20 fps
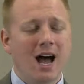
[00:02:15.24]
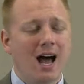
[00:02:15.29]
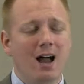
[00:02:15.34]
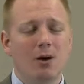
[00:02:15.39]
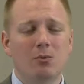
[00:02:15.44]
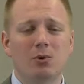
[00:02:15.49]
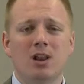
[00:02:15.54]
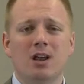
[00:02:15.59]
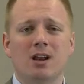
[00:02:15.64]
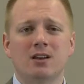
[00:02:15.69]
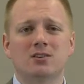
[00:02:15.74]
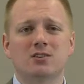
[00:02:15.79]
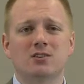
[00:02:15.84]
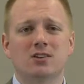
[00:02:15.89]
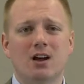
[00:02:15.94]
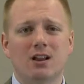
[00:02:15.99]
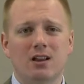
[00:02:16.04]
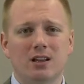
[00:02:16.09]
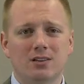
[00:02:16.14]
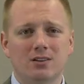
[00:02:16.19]
I will
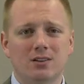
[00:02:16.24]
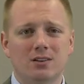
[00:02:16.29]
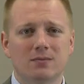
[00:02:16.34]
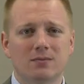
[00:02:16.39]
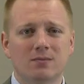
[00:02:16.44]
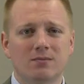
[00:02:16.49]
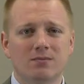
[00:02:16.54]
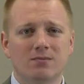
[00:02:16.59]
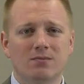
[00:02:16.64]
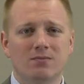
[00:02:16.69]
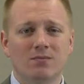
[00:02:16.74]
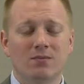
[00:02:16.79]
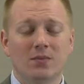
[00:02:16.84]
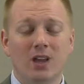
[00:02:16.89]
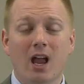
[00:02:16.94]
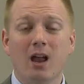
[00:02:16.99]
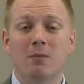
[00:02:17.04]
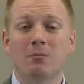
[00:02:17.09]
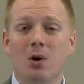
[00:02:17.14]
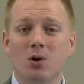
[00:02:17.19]
uninstall it.
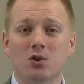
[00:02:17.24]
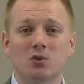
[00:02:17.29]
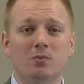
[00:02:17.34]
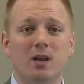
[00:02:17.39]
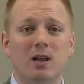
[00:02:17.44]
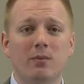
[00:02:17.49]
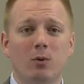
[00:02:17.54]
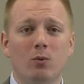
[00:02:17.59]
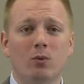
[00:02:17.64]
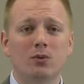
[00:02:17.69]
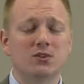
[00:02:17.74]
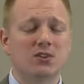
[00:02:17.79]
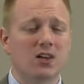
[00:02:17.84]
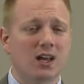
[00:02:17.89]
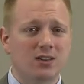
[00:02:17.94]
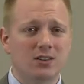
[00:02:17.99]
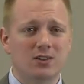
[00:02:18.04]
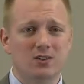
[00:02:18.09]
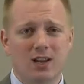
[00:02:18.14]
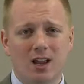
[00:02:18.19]
And most people will
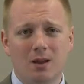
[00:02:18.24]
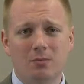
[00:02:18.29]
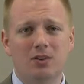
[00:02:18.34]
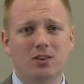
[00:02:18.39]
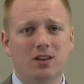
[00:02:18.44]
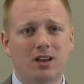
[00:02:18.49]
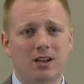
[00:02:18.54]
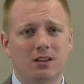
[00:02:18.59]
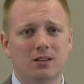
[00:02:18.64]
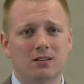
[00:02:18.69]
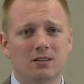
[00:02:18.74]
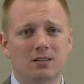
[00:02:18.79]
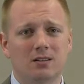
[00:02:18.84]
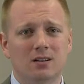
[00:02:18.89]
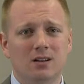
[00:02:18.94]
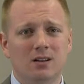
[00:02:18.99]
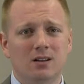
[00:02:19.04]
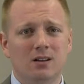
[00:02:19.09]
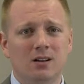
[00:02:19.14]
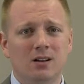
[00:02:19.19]
say the same thing.
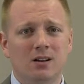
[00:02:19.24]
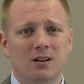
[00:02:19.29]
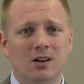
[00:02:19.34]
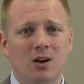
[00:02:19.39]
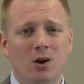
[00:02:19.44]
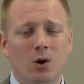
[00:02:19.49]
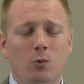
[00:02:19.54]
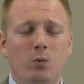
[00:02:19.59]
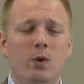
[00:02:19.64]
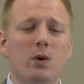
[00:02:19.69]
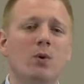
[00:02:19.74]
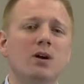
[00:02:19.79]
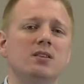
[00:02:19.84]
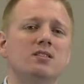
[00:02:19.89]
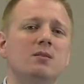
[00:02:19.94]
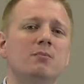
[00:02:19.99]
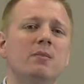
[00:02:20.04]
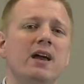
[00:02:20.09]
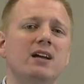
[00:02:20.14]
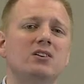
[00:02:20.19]
We want
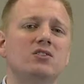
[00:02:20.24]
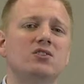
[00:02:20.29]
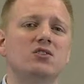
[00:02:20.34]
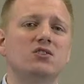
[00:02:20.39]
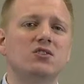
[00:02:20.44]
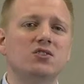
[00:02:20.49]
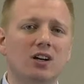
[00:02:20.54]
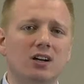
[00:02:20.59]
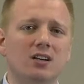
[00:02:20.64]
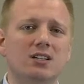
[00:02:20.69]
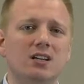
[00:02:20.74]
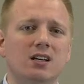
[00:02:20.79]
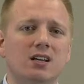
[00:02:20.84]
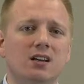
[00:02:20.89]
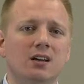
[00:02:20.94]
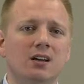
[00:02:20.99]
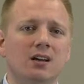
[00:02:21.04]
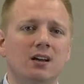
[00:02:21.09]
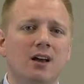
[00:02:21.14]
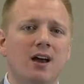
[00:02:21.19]
to make
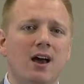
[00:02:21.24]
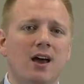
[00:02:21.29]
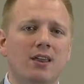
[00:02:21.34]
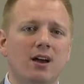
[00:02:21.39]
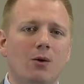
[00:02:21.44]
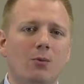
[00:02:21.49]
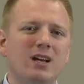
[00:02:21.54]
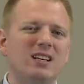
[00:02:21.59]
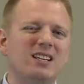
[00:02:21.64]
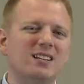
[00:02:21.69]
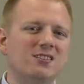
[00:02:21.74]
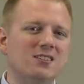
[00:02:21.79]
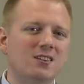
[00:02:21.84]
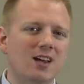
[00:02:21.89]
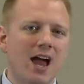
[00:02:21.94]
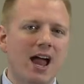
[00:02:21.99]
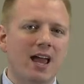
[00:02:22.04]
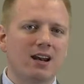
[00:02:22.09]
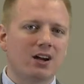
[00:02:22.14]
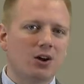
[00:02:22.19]
certain that we
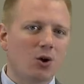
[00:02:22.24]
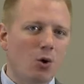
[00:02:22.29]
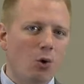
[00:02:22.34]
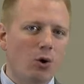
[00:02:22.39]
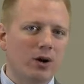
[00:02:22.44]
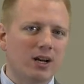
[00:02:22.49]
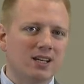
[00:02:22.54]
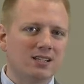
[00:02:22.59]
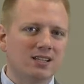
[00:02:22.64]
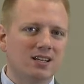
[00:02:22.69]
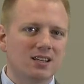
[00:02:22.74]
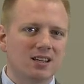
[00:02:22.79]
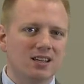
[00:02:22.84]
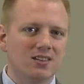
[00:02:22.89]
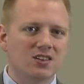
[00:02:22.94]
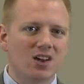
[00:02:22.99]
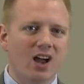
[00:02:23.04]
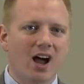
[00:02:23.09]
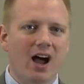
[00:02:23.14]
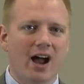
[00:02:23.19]
design according to
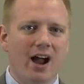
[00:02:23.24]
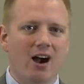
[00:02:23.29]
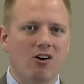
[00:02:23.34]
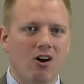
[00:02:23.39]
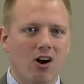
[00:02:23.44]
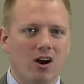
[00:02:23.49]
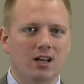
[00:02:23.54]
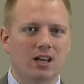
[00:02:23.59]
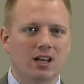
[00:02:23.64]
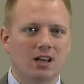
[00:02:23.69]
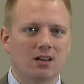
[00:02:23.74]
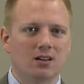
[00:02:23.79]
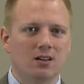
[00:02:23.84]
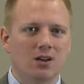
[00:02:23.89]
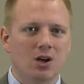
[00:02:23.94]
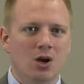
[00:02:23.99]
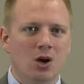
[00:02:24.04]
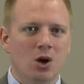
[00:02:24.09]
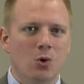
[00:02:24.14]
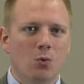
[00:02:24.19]
this hierarchy.
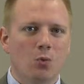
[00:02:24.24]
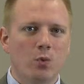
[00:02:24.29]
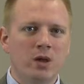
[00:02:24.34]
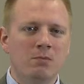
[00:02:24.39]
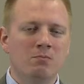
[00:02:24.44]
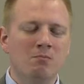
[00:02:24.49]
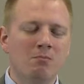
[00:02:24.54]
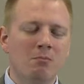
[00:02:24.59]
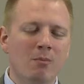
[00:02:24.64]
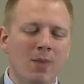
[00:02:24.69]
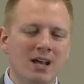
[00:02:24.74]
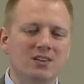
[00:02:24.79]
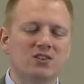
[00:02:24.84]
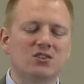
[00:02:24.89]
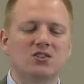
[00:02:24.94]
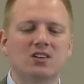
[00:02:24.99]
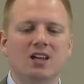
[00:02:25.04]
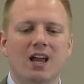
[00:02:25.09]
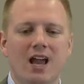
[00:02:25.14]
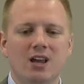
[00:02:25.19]
We
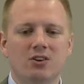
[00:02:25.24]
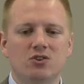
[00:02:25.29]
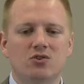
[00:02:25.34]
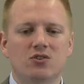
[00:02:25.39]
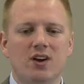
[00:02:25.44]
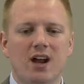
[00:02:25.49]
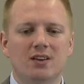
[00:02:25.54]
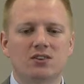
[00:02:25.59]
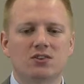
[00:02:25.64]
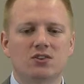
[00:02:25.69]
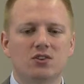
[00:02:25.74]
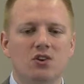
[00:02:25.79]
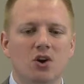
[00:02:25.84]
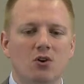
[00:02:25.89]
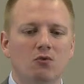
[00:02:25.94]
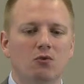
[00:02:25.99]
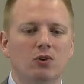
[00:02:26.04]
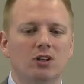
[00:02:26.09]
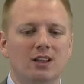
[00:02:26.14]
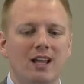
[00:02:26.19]
must address
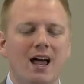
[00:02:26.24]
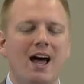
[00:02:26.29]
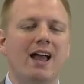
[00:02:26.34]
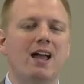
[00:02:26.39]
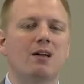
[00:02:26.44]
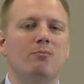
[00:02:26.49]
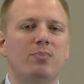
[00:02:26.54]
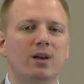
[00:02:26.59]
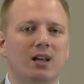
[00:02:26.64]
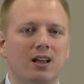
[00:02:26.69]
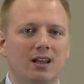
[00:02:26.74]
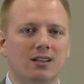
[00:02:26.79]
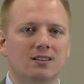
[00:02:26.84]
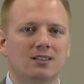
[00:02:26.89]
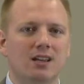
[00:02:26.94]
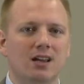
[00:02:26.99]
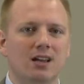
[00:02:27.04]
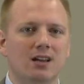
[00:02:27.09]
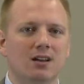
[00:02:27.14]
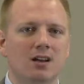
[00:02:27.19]

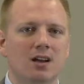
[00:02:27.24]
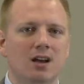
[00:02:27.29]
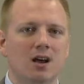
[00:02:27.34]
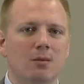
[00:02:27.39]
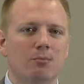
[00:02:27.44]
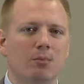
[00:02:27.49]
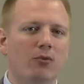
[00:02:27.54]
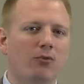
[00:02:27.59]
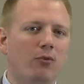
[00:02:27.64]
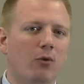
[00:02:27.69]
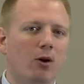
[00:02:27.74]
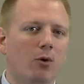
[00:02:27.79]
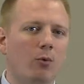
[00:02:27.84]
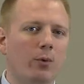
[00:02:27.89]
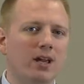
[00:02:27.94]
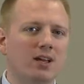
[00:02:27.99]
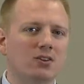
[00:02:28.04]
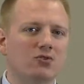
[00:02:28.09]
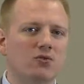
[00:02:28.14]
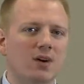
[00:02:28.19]
reliability before
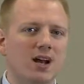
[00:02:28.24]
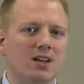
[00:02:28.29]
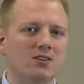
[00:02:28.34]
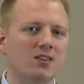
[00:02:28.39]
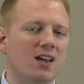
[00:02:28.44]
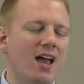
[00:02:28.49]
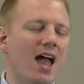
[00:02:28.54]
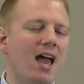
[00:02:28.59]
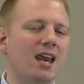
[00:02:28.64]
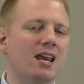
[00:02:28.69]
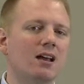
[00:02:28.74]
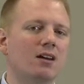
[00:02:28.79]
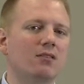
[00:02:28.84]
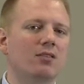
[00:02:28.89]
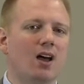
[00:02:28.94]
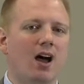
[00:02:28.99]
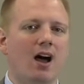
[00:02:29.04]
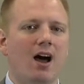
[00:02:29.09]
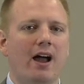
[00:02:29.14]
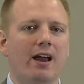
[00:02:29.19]
we address any of
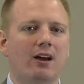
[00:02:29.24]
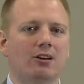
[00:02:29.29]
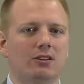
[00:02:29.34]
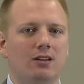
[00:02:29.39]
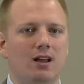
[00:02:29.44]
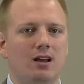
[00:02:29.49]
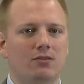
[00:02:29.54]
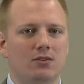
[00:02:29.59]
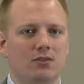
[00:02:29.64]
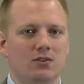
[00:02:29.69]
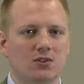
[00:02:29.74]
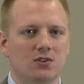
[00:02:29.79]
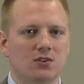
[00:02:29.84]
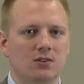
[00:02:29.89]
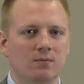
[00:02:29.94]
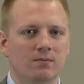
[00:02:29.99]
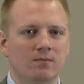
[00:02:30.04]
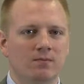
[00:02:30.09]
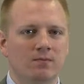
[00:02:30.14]
the higher levels.